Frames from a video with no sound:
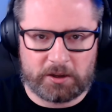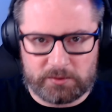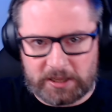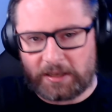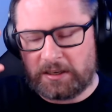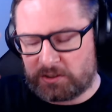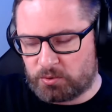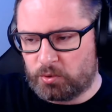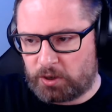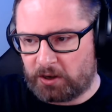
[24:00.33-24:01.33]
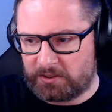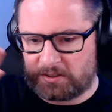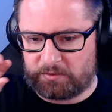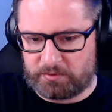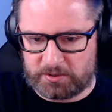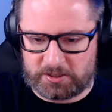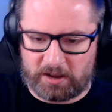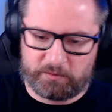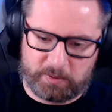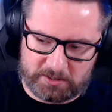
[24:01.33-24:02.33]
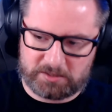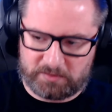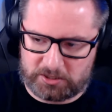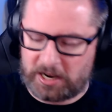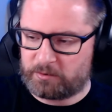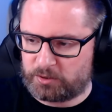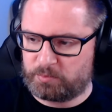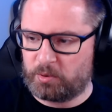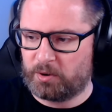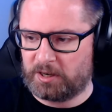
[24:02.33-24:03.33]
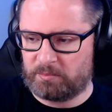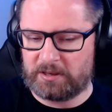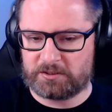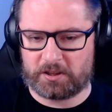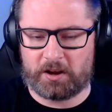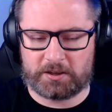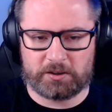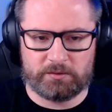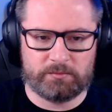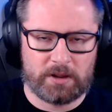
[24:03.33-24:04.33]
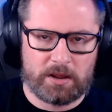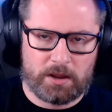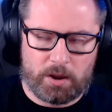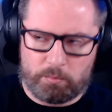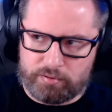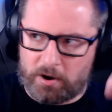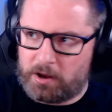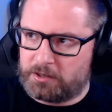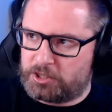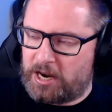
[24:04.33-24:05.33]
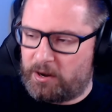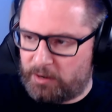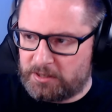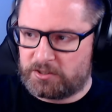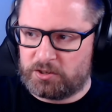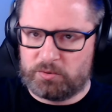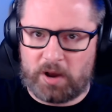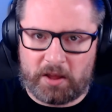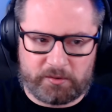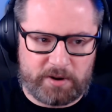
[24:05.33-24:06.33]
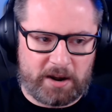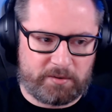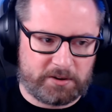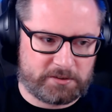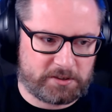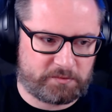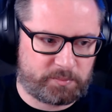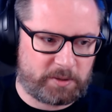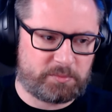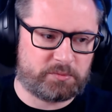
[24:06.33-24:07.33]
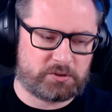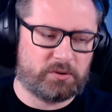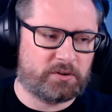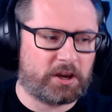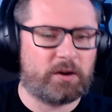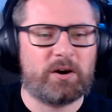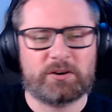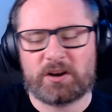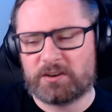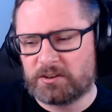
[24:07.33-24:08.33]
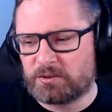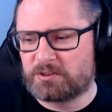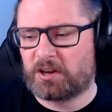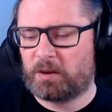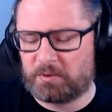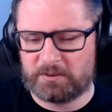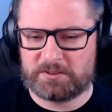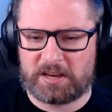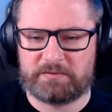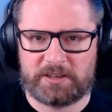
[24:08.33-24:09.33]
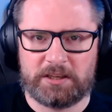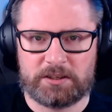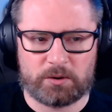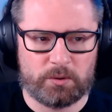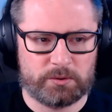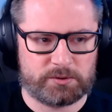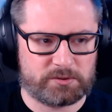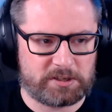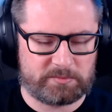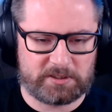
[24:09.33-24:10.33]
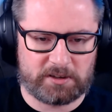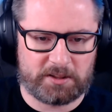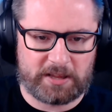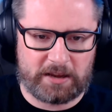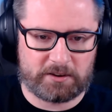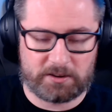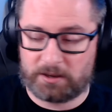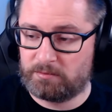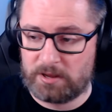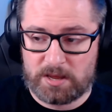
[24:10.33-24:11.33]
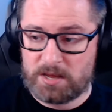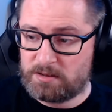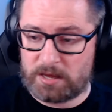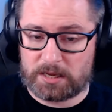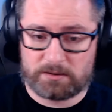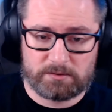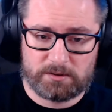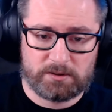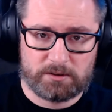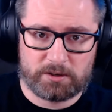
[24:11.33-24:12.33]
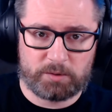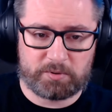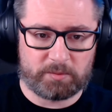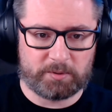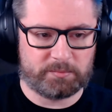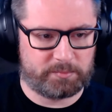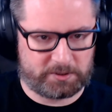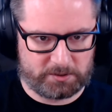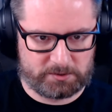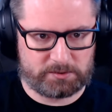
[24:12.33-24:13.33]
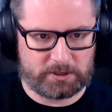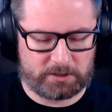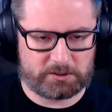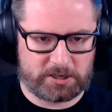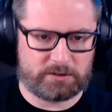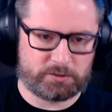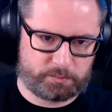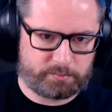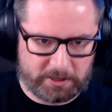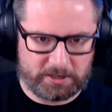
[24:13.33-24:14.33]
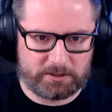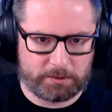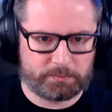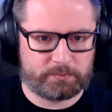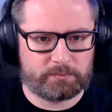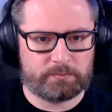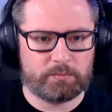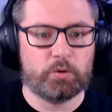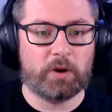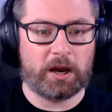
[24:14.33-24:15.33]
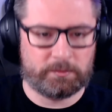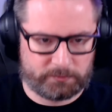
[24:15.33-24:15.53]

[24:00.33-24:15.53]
digging into all kinds of different stuff. Plus, if the channel's supported, it means that I can branch out into other areas. If people sort of go, oh, can't you do a Turbulence FD course or something like that, I can go, yeah, no problem, because the channel's bringing in the moolah,